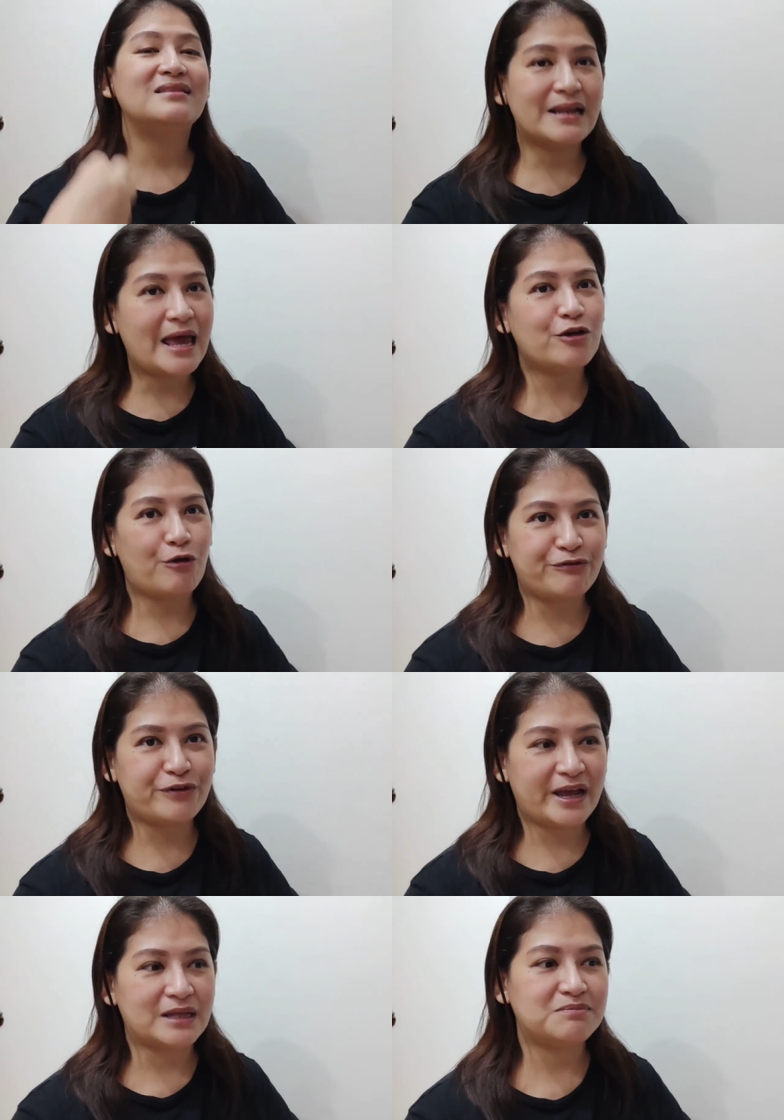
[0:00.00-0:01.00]
then I go
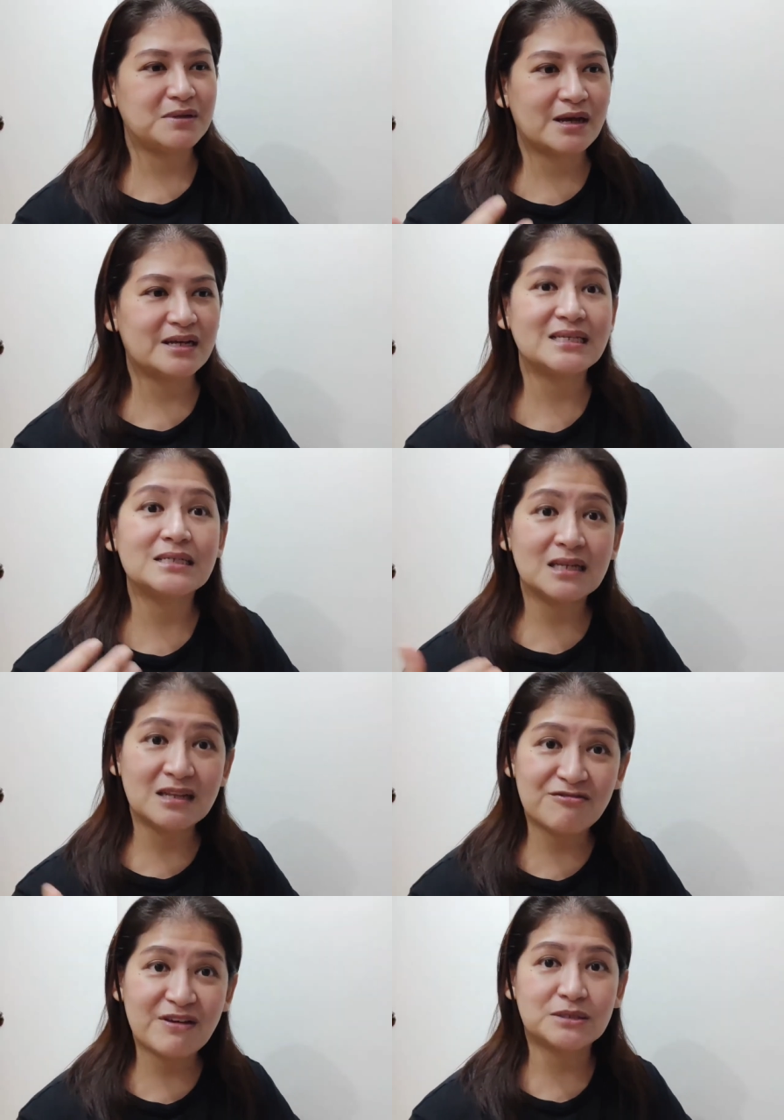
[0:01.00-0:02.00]
for it because it's
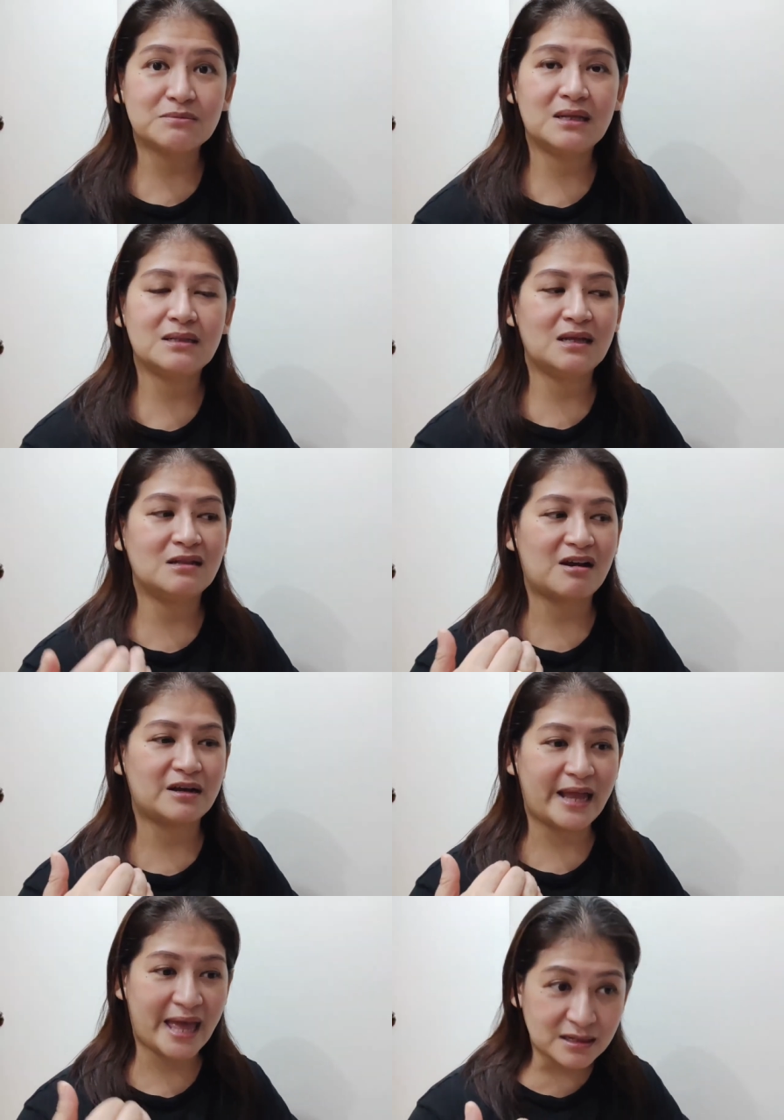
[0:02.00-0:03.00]
an investment in
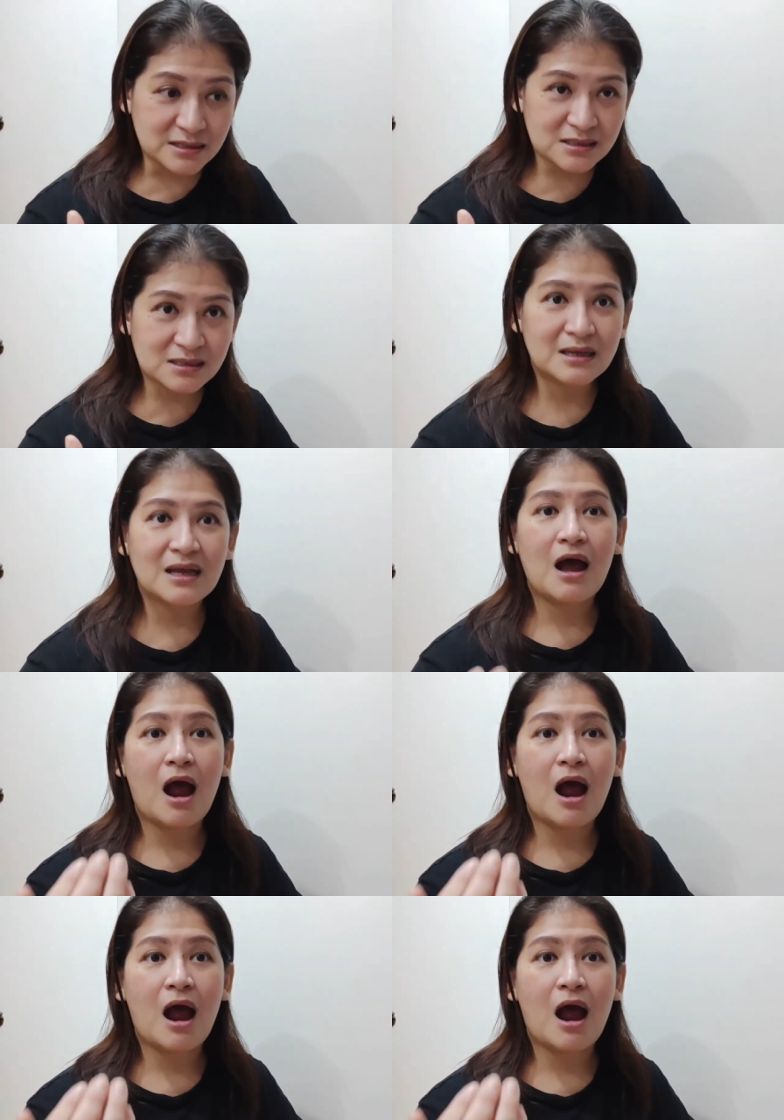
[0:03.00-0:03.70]
our health,